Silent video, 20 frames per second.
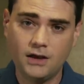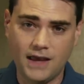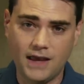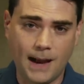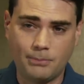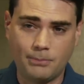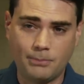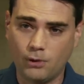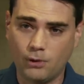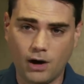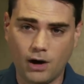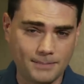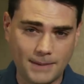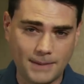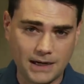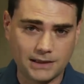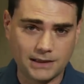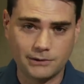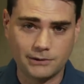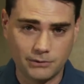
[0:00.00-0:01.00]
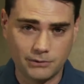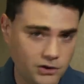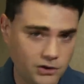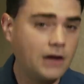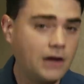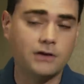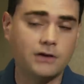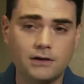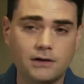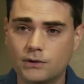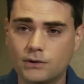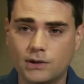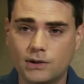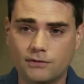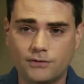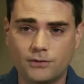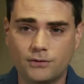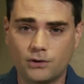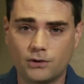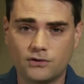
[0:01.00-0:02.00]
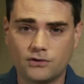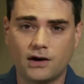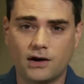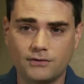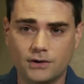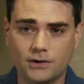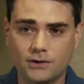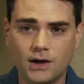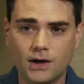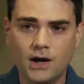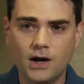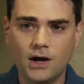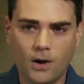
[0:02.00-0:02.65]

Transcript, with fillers: The app will automatically reject it if you give a four-star review.